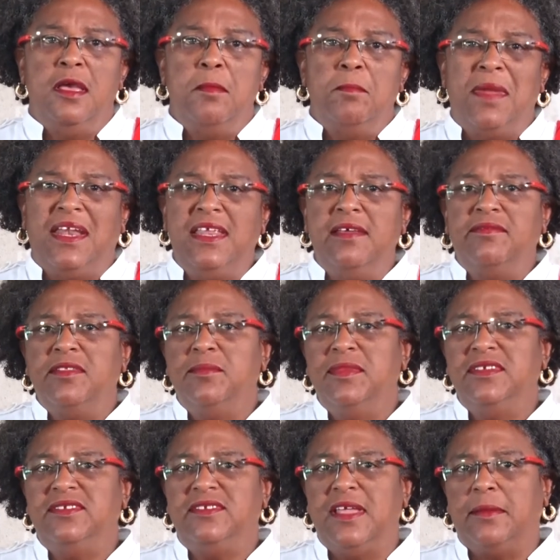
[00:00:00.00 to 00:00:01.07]
Many of the
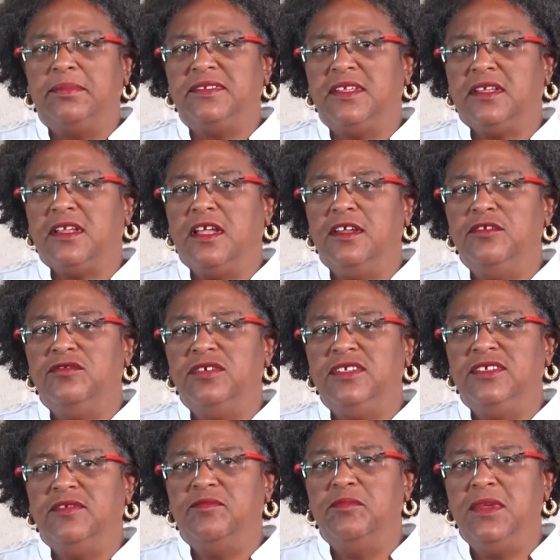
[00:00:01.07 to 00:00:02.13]
missteps that countries
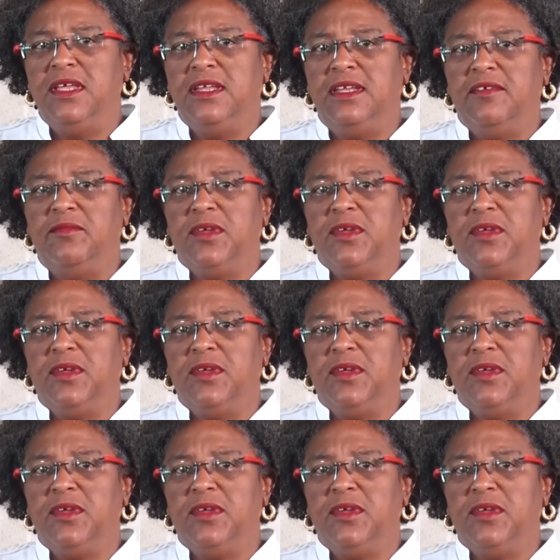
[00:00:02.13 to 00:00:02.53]
have made have